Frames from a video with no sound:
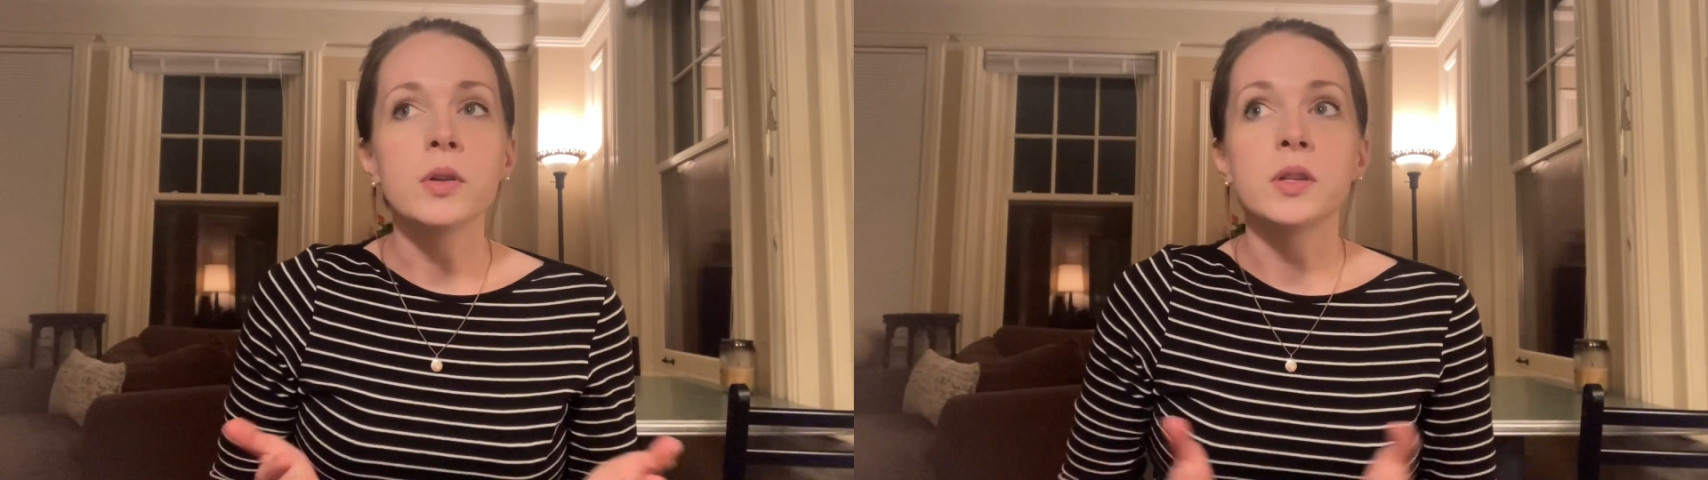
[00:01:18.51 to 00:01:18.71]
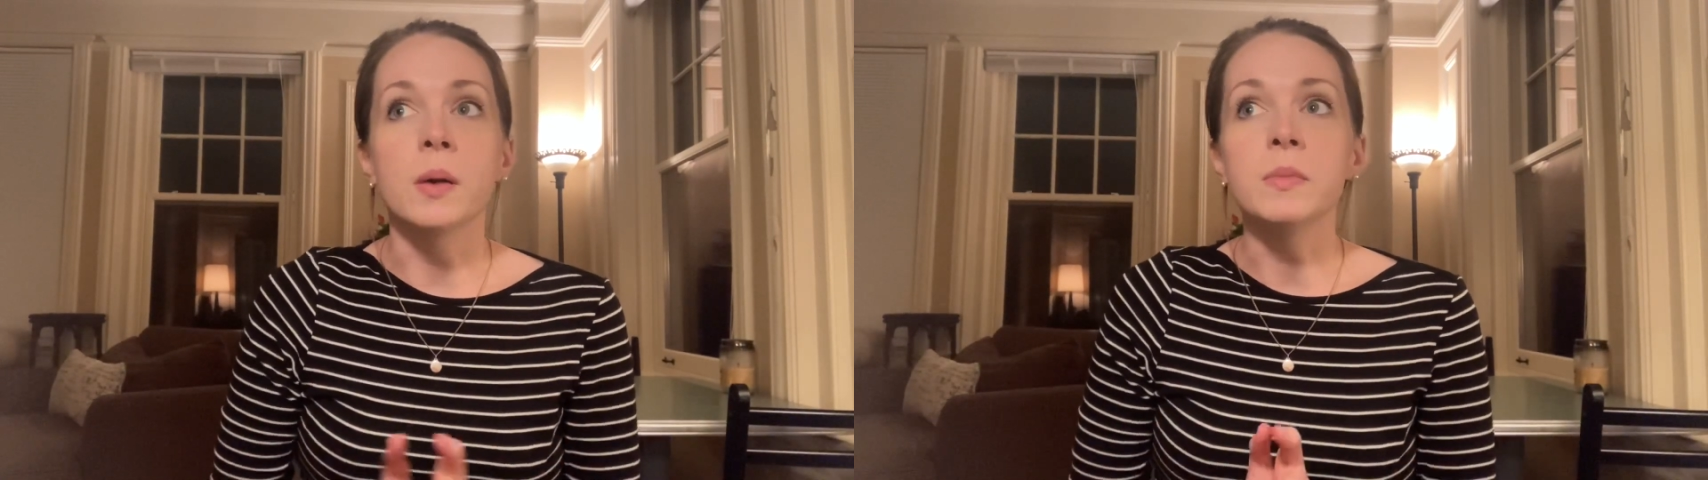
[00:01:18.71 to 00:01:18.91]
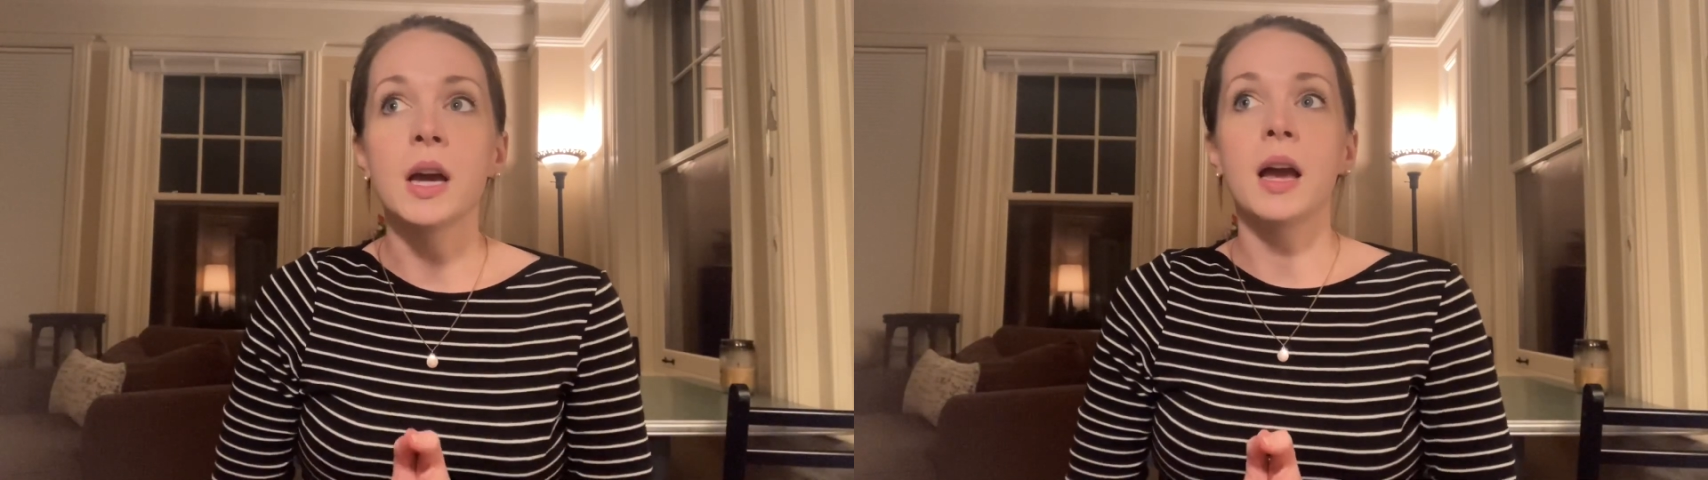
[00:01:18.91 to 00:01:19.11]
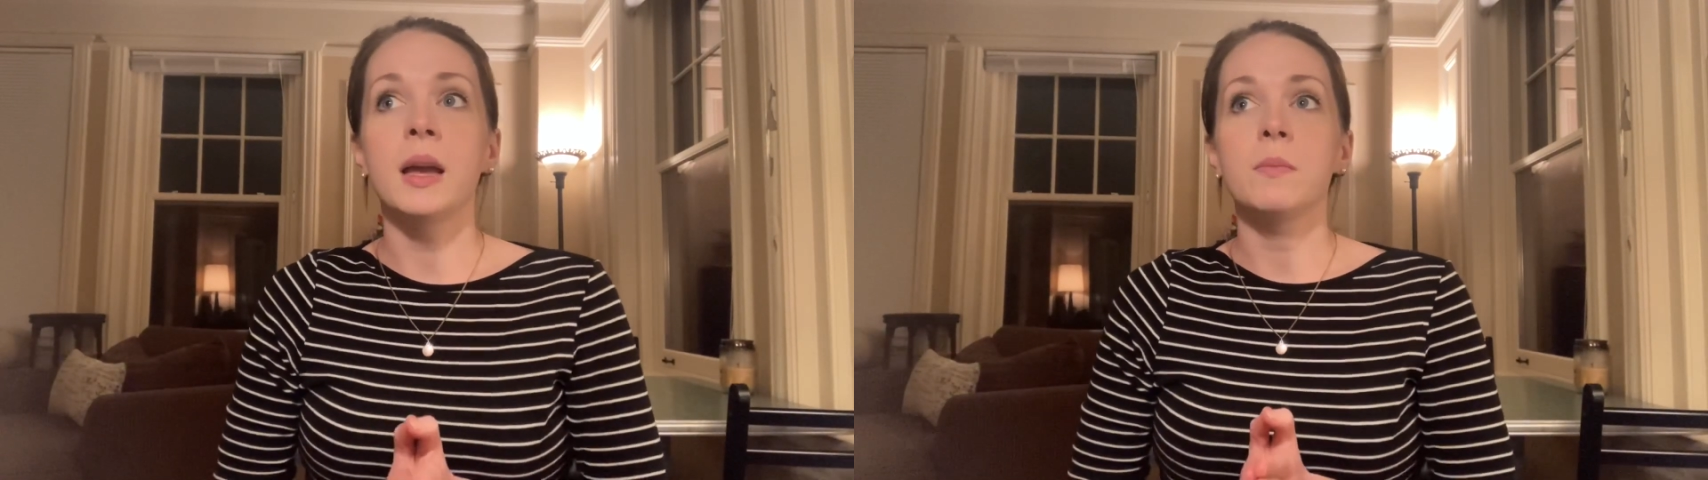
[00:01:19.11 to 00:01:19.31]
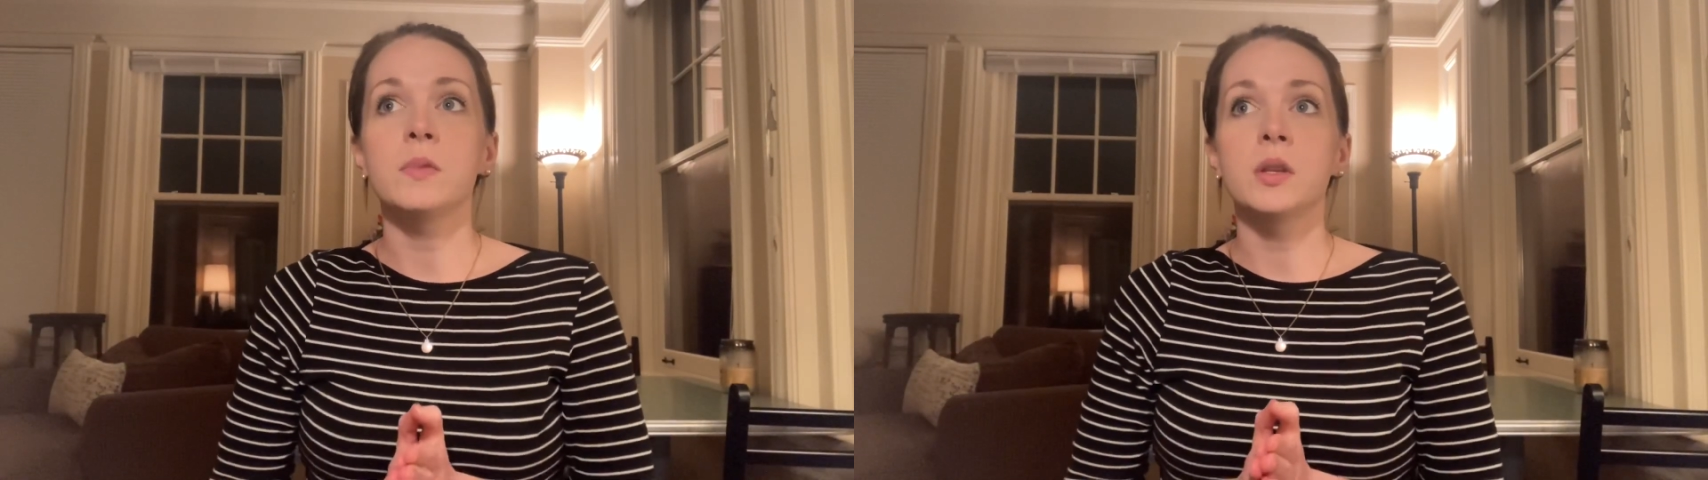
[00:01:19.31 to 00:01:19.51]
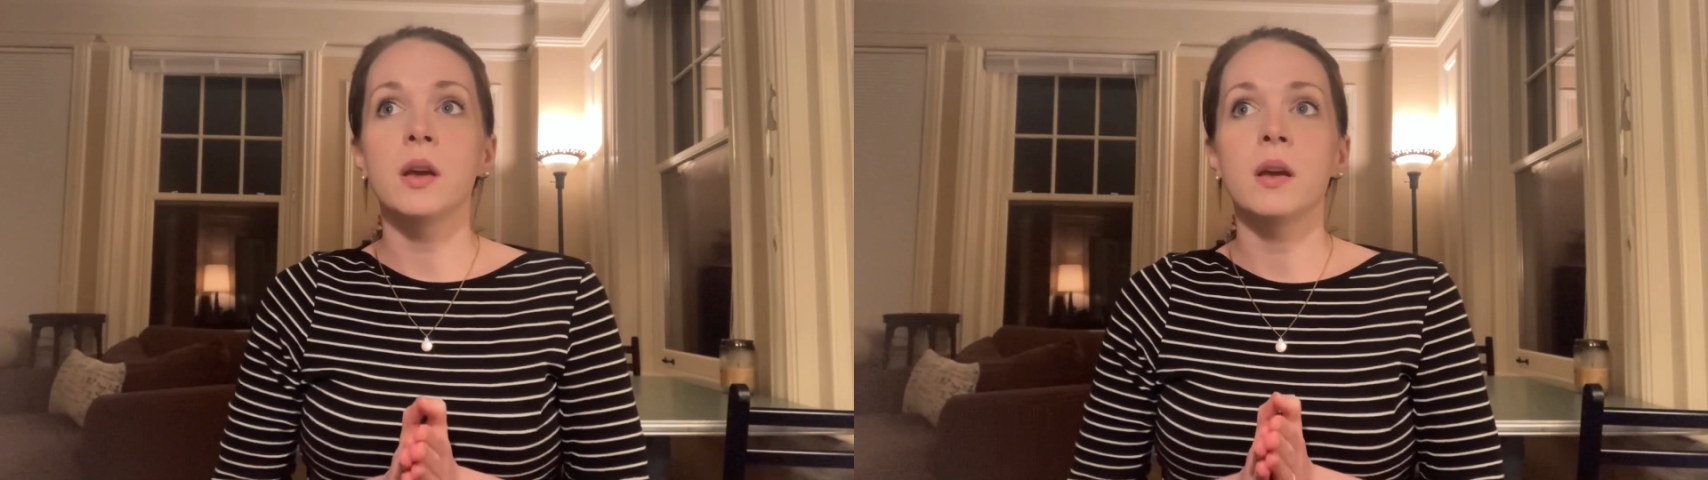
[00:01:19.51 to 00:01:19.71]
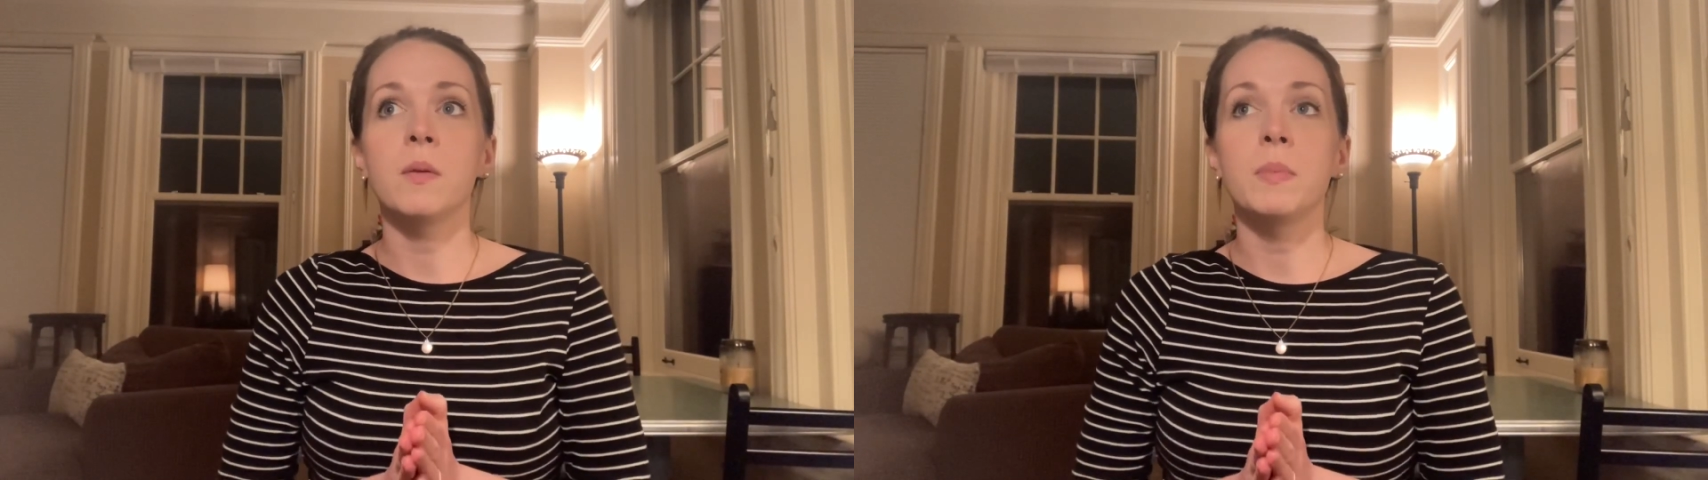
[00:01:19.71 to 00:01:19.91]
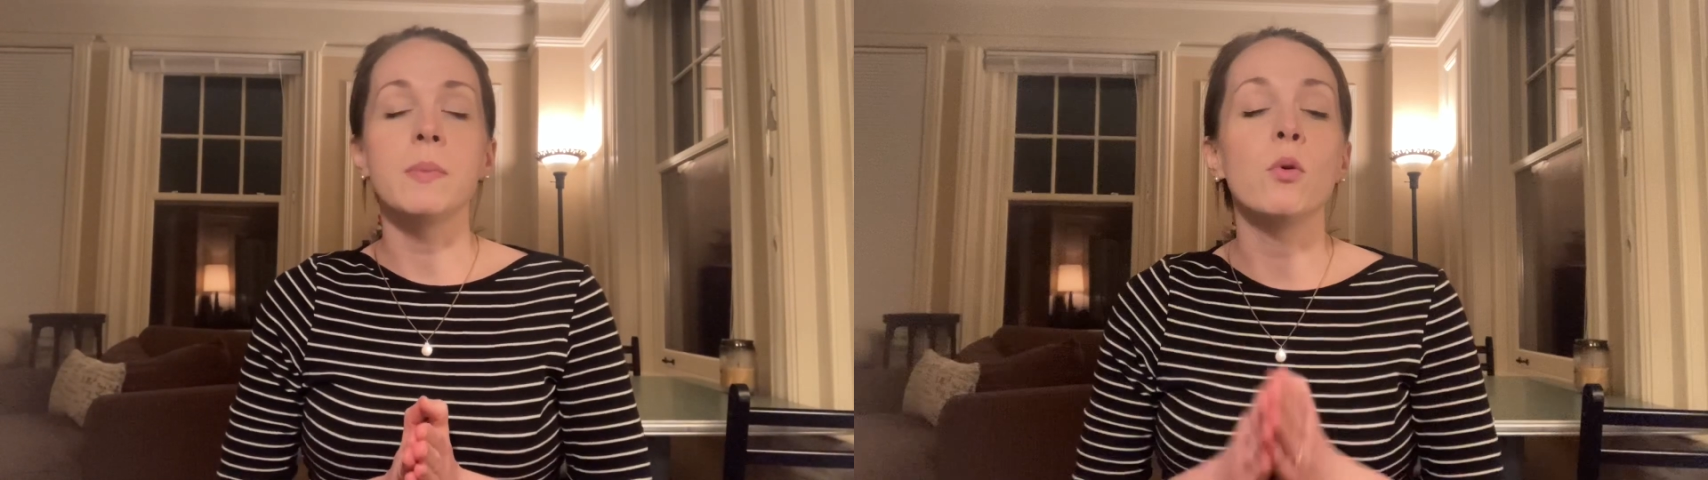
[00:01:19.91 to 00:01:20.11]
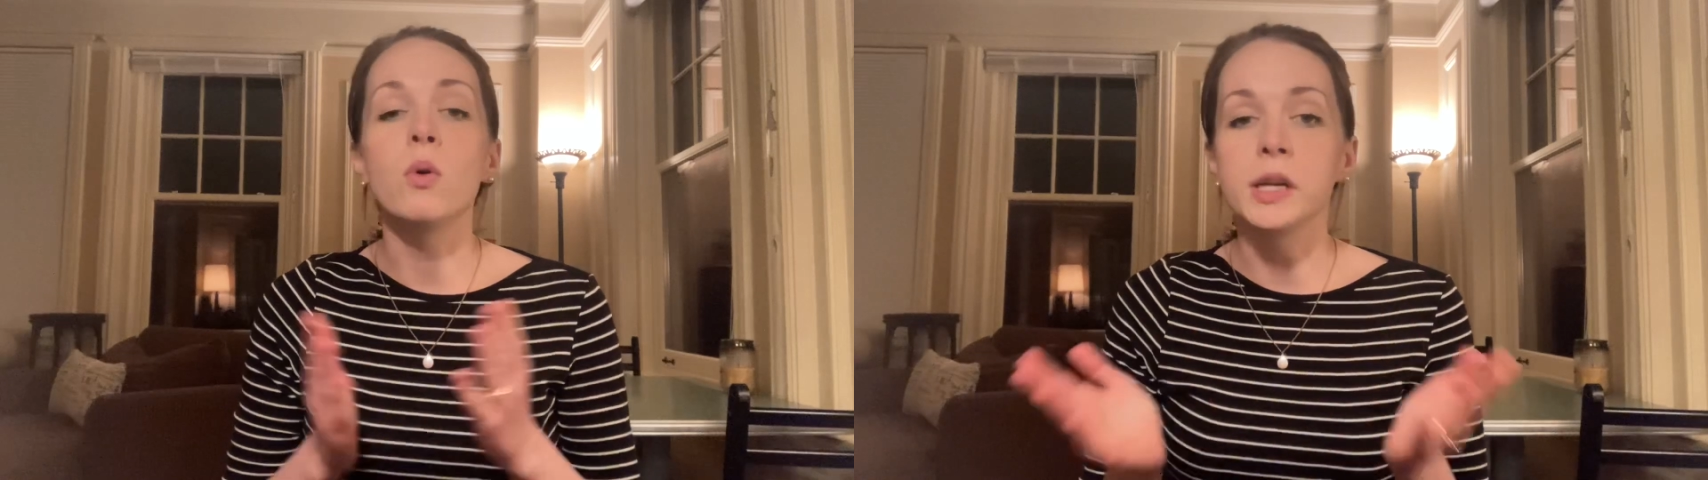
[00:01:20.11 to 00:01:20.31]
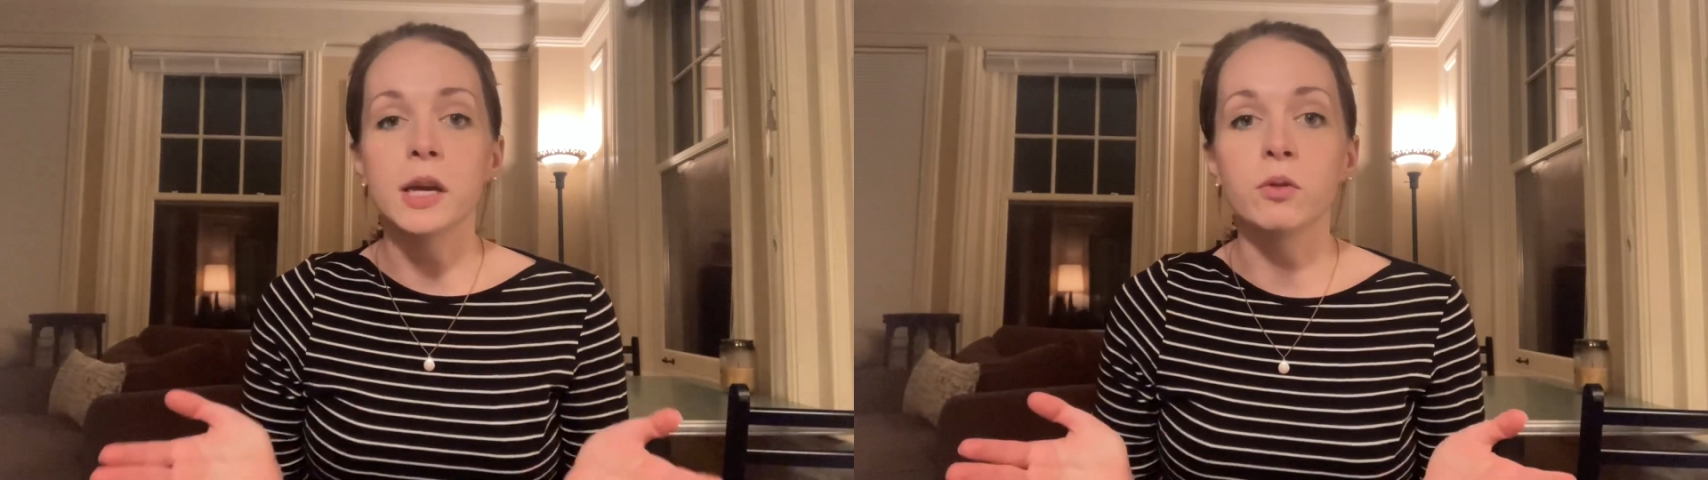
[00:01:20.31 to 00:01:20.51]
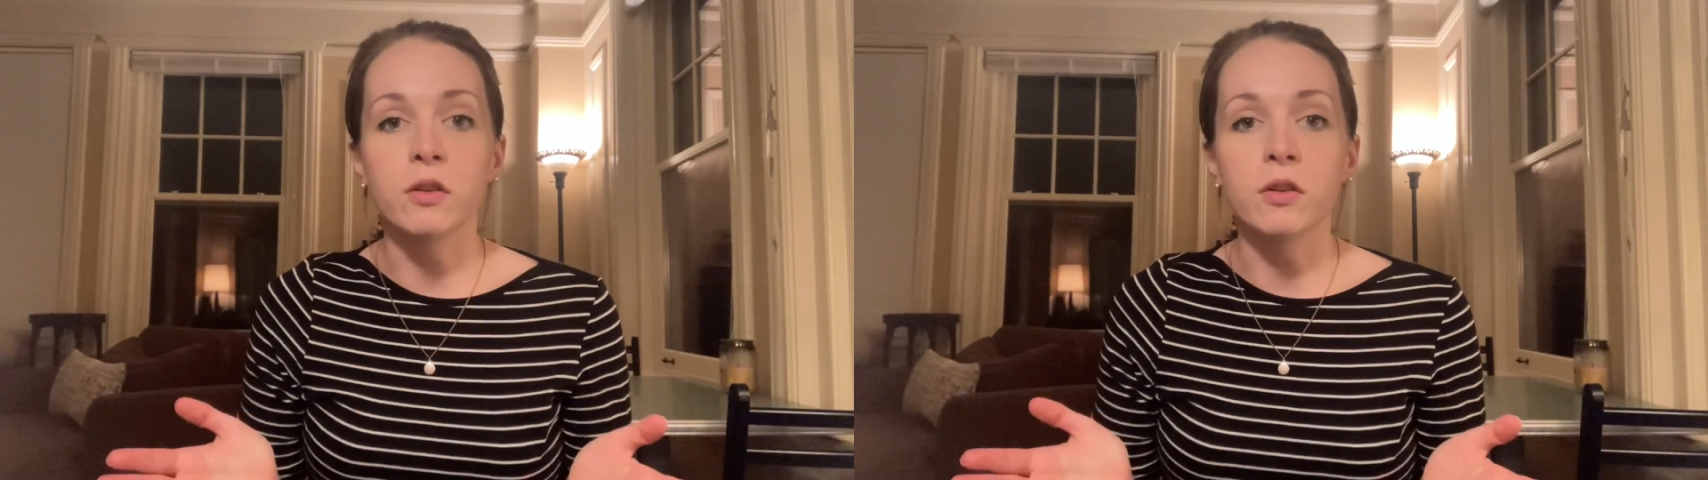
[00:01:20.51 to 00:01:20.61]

Sometimes people will get